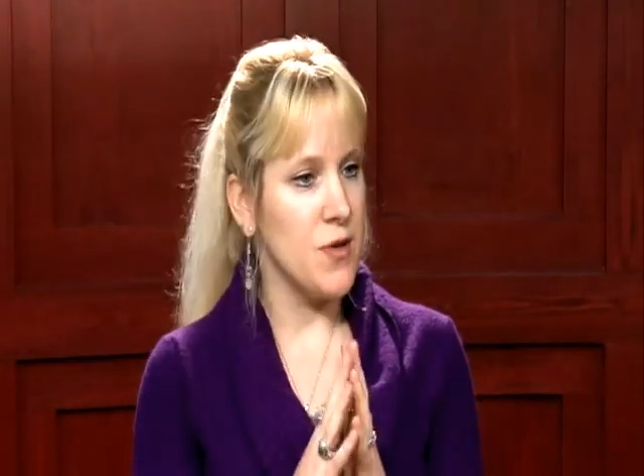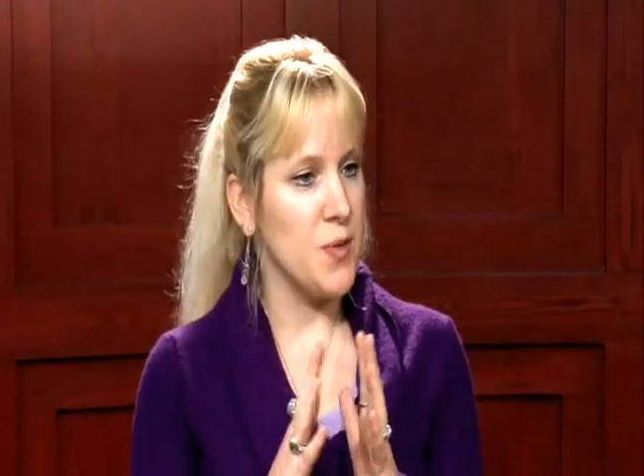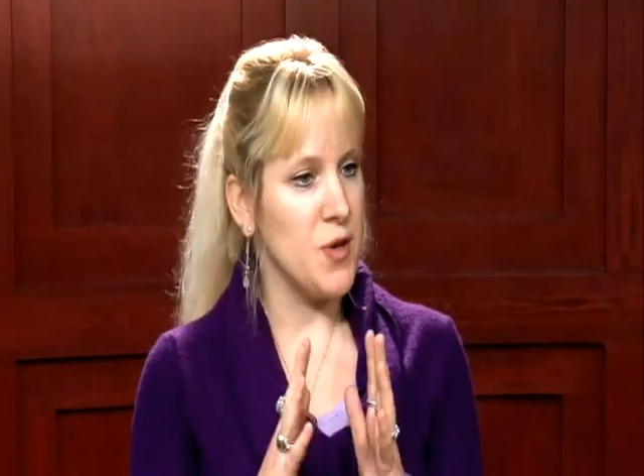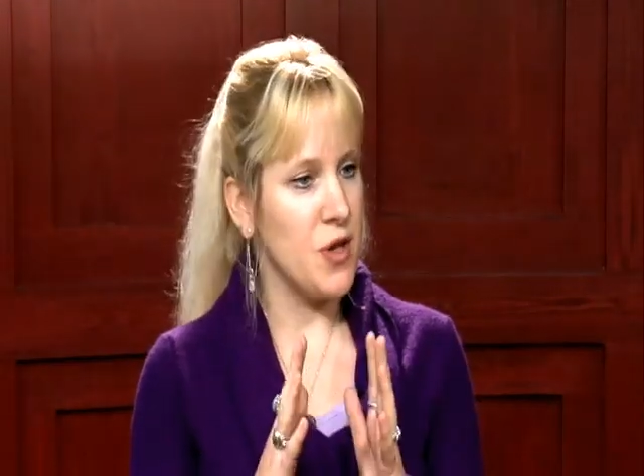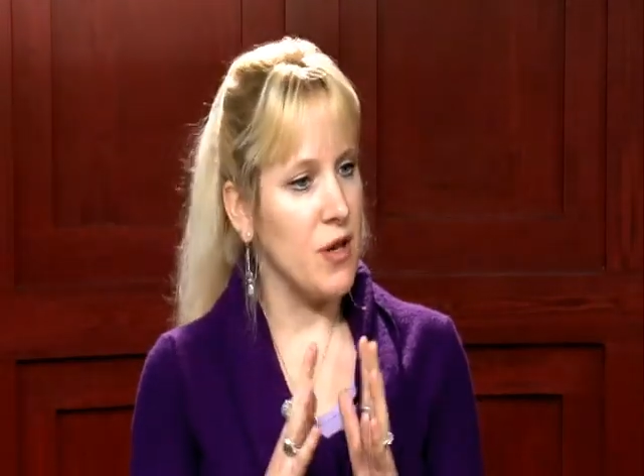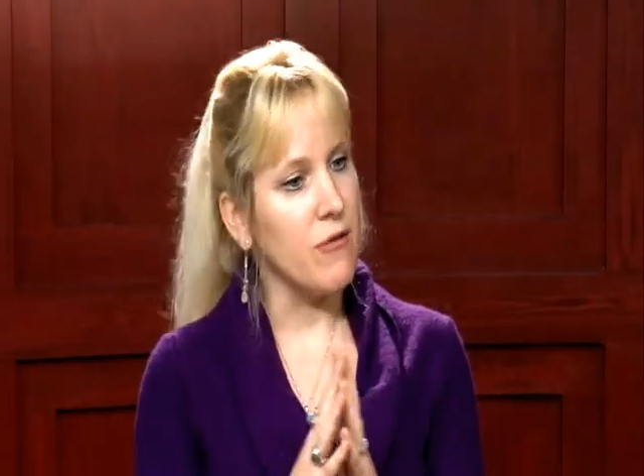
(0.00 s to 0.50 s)
which
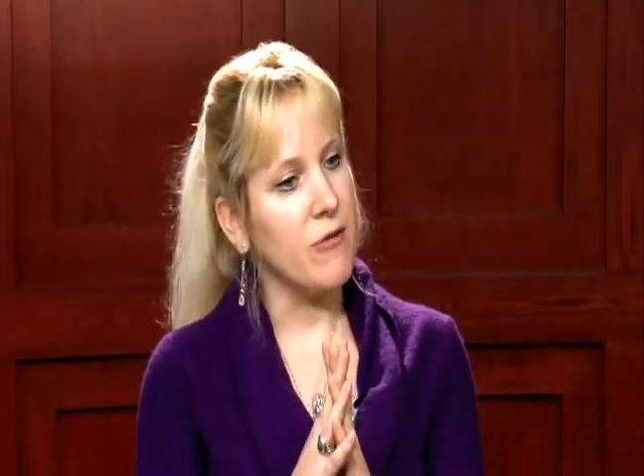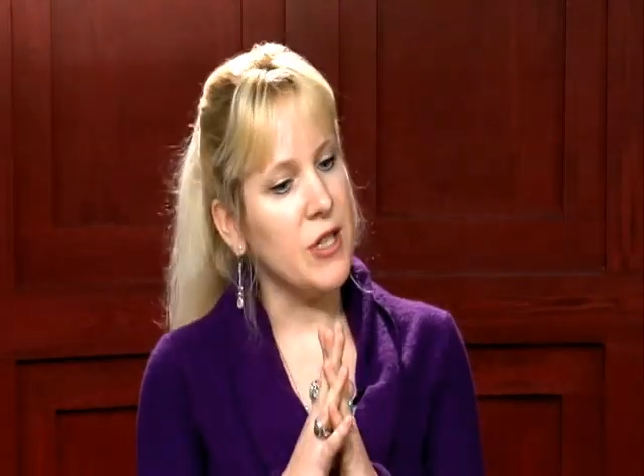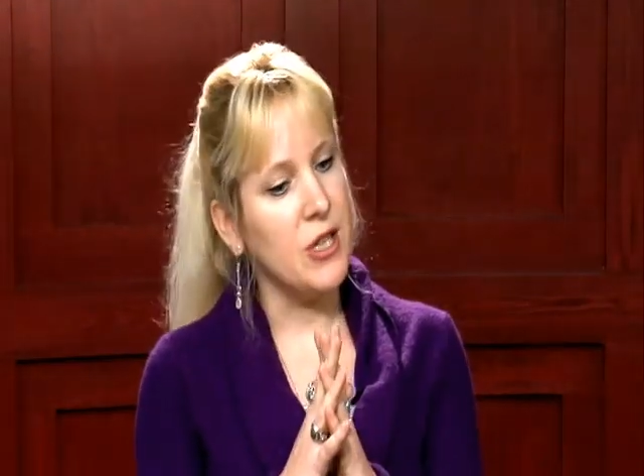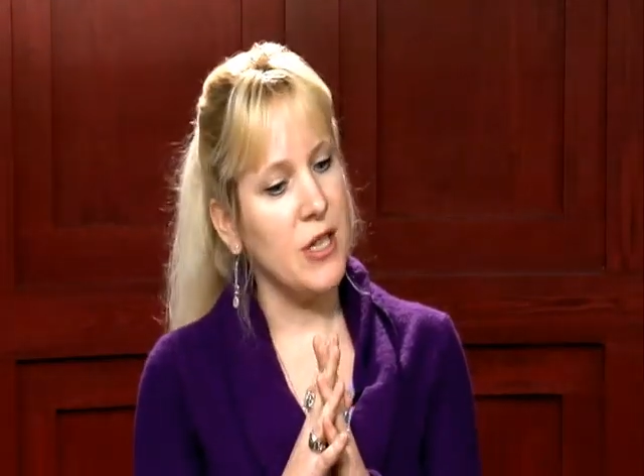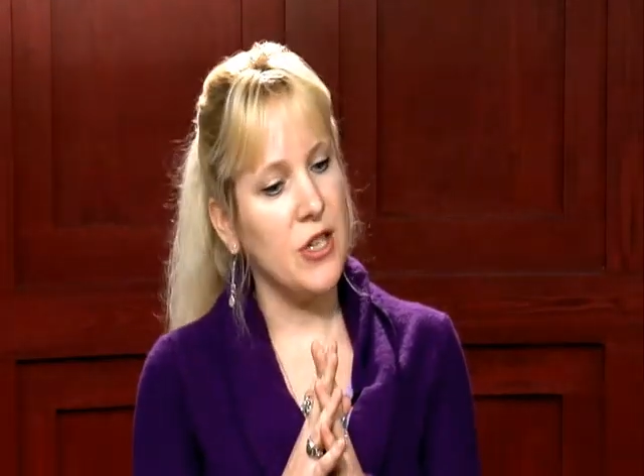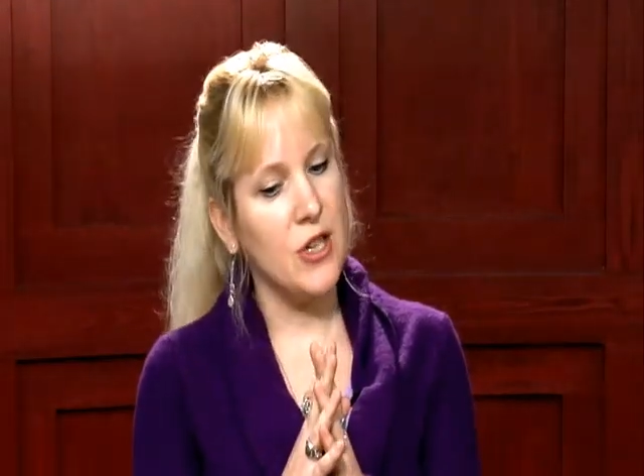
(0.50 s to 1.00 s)
confronted
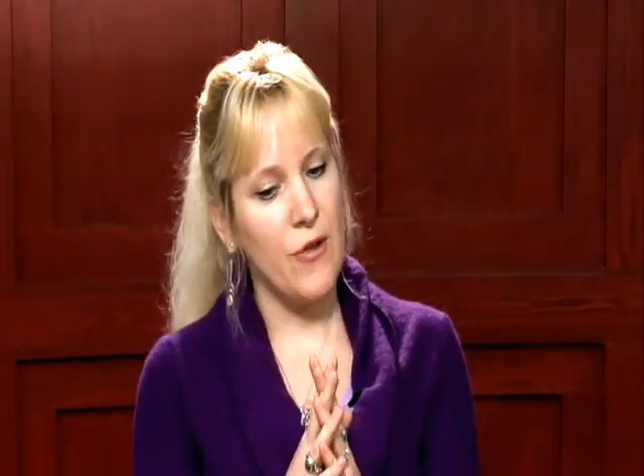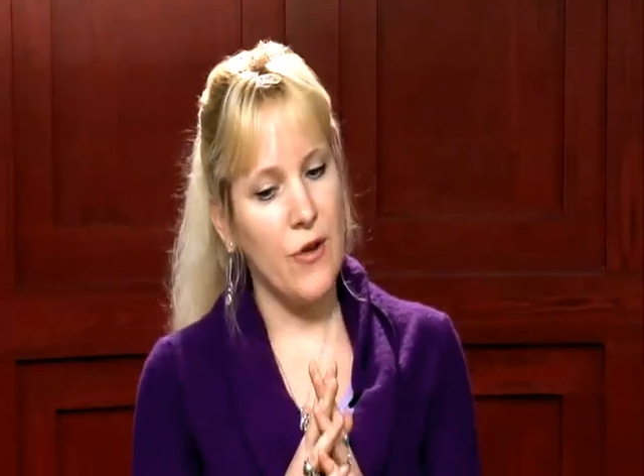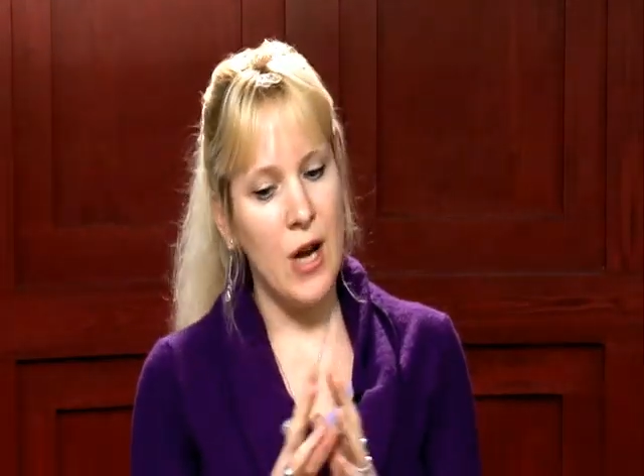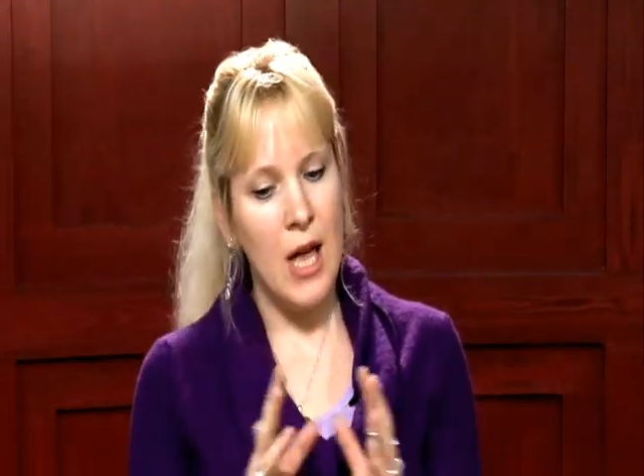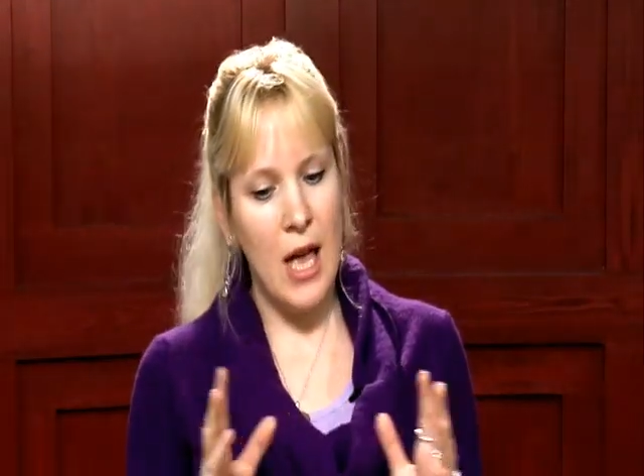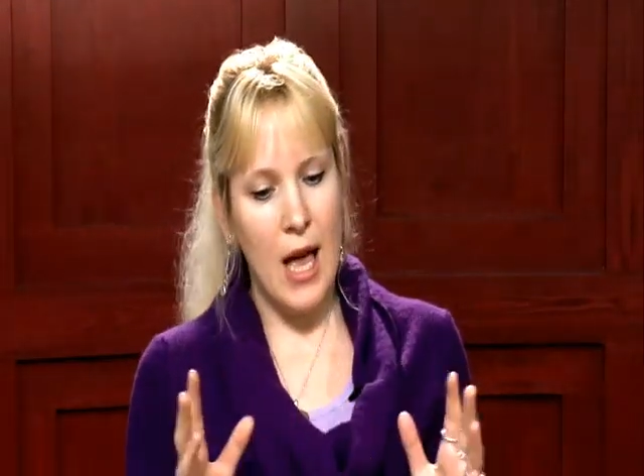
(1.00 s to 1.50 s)
each other.
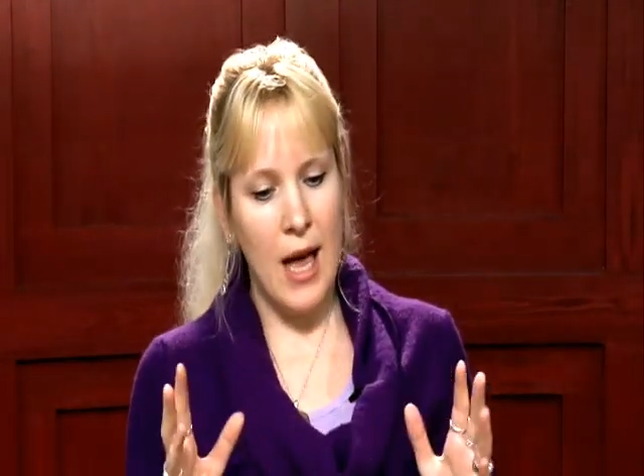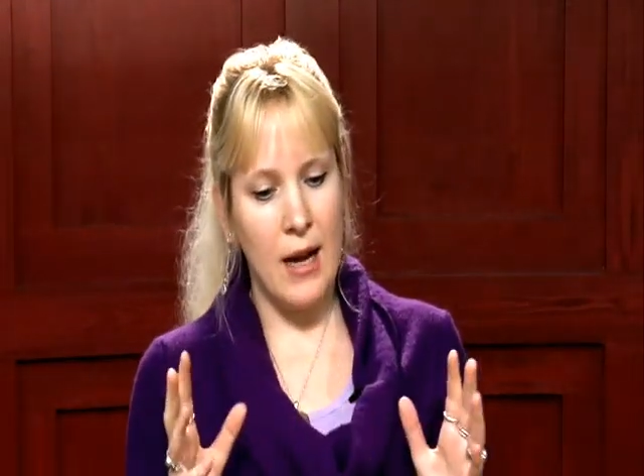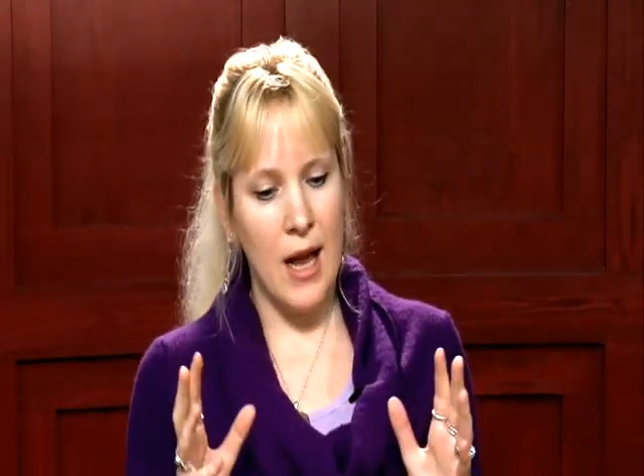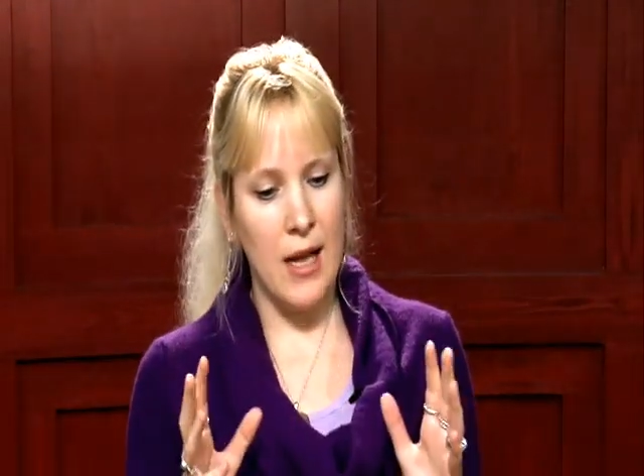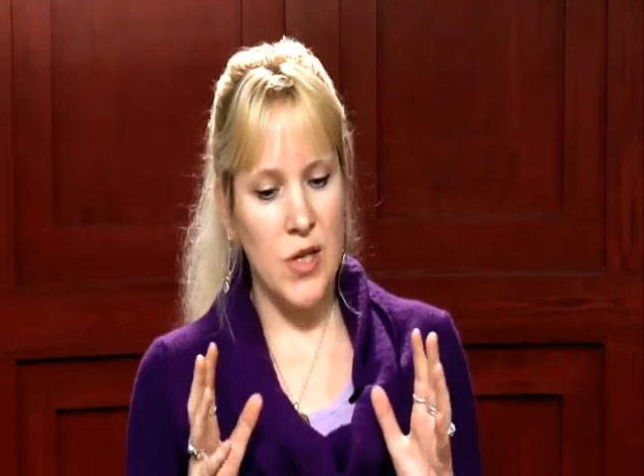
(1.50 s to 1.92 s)
And as a